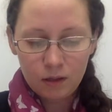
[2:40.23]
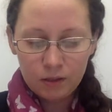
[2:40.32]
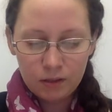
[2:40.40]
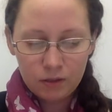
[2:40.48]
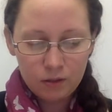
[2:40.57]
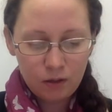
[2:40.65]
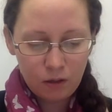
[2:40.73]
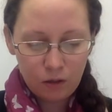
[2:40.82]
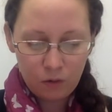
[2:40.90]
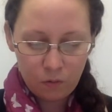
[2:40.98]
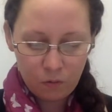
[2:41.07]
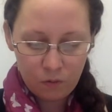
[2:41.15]

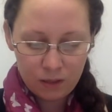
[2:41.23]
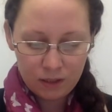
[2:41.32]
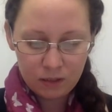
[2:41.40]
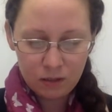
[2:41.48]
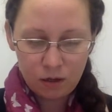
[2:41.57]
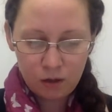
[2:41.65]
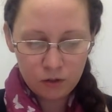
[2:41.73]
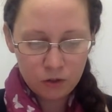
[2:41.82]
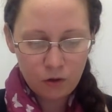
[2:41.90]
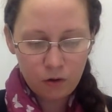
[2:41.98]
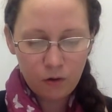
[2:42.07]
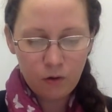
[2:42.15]
So we start
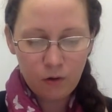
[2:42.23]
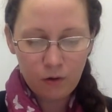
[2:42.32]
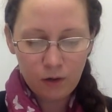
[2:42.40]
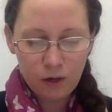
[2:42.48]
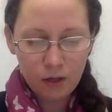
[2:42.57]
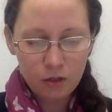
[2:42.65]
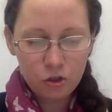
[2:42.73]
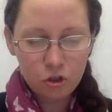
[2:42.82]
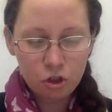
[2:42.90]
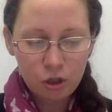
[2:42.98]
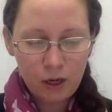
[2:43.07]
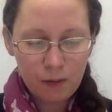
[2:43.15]
on
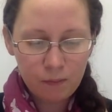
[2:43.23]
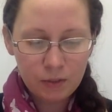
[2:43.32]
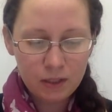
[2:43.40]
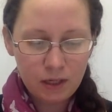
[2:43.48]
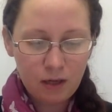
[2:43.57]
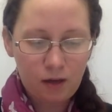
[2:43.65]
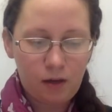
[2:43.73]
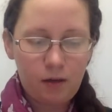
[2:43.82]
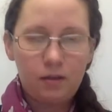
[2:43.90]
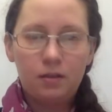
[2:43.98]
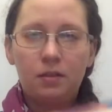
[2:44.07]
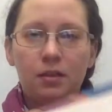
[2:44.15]

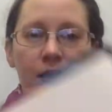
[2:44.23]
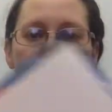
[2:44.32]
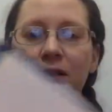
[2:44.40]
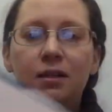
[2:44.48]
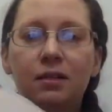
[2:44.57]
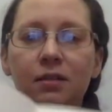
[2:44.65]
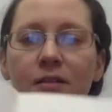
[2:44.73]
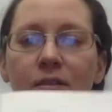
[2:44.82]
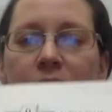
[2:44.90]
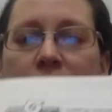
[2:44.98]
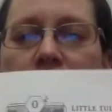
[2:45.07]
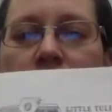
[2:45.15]
chapter
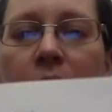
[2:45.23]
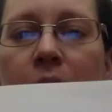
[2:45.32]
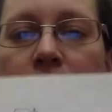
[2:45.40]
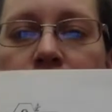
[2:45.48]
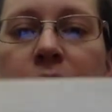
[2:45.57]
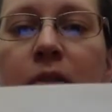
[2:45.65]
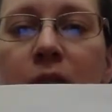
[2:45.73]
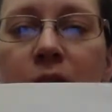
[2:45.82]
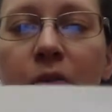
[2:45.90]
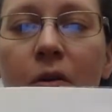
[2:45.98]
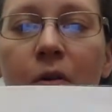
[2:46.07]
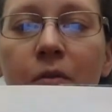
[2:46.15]
0. So it's
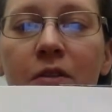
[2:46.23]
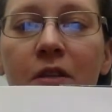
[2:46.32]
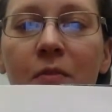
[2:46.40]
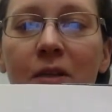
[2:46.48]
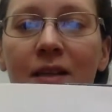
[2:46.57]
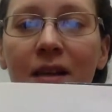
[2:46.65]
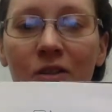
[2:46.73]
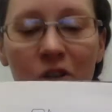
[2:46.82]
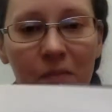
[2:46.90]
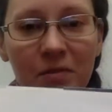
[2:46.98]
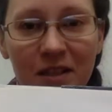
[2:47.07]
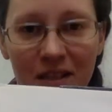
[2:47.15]
not often that we see a
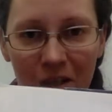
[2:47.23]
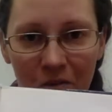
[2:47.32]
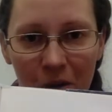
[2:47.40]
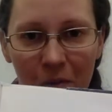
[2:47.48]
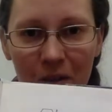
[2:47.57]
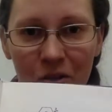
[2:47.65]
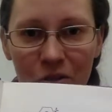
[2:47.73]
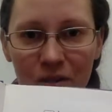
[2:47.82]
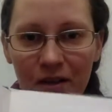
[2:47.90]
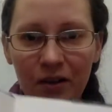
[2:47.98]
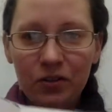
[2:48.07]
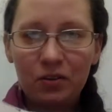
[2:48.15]
chapter 0, it usually
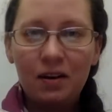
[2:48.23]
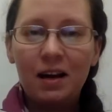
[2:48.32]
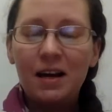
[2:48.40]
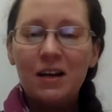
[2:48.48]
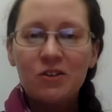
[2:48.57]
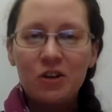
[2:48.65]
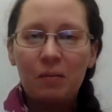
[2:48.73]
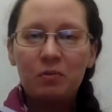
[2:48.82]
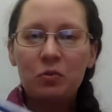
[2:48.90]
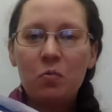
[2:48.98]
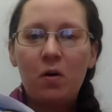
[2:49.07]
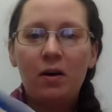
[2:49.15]
starts on chapter
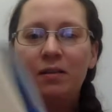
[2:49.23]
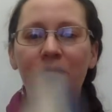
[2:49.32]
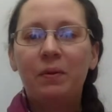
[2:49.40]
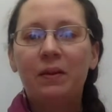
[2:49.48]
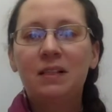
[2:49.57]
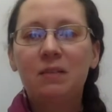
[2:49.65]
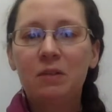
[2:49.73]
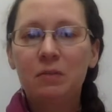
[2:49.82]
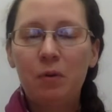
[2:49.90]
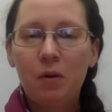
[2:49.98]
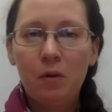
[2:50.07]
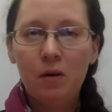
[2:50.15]
1, but this must
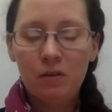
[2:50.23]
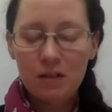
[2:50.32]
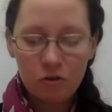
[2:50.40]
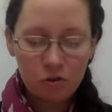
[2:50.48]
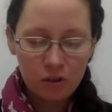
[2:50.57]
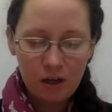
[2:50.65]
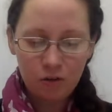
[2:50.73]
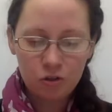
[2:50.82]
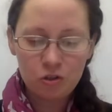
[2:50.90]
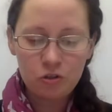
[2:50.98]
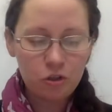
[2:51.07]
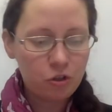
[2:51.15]
be a bit of an
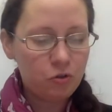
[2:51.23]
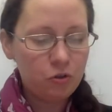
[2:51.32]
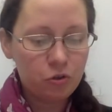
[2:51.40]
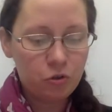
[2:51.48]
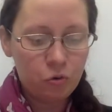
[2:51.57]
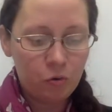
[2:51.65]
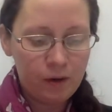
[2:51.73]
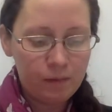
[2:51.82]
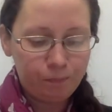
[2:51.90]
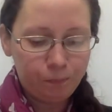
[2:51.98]
introduction to the story.